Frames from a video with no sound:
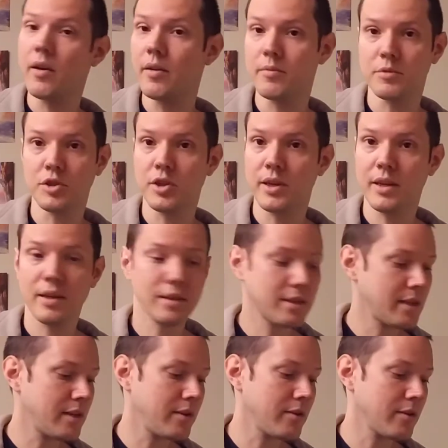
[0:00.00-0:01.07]
G is
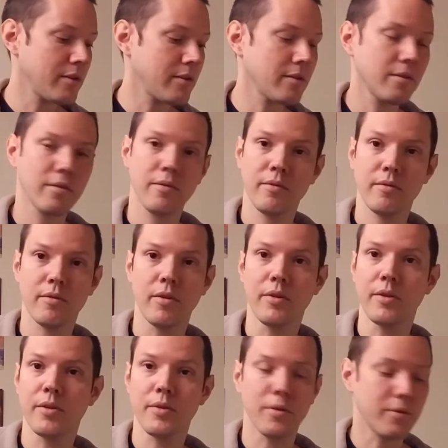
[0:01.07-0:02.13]
here
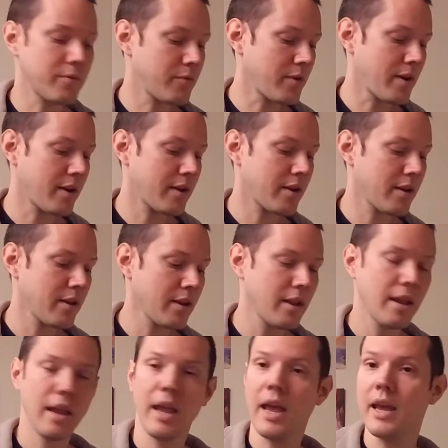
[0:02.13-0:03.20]
on the 3rd fret,
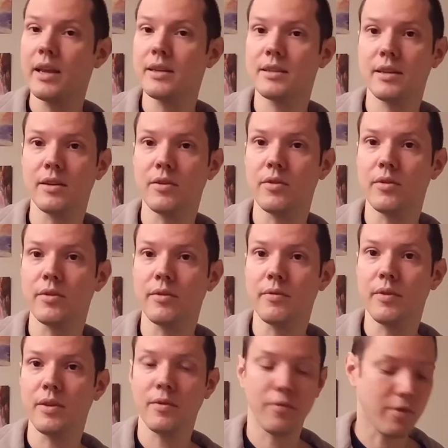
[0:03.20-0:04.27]
A is here on the
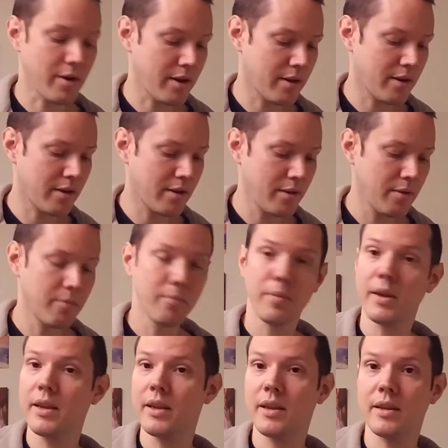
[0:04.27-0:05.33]
5th fret,
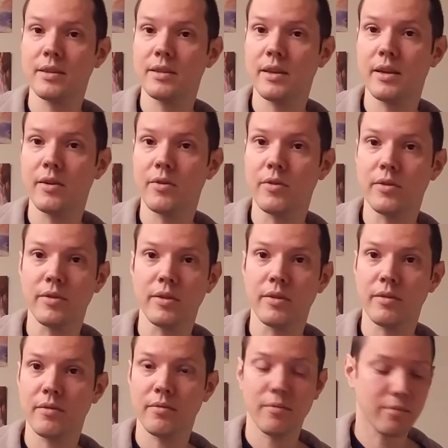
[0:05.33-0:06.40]
B is here on
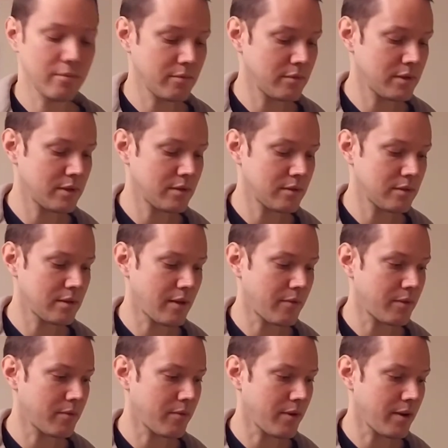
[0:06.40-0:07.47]
the
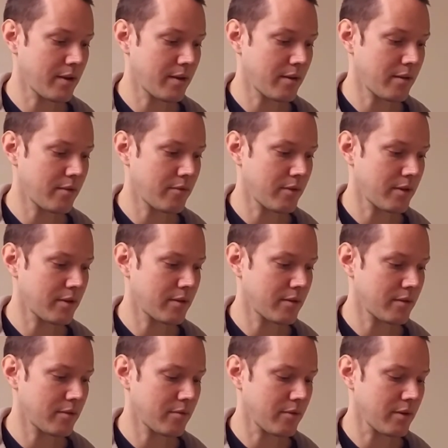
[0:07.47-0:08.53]
7th fret, right?
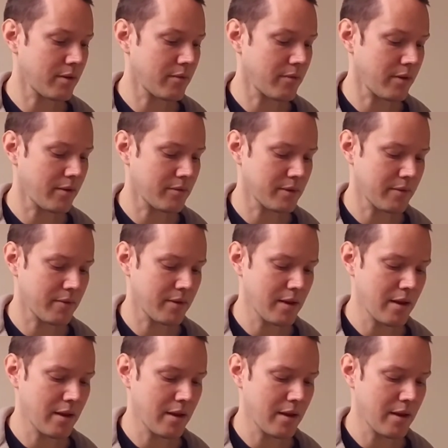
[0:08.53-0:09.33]
3, 5, 7.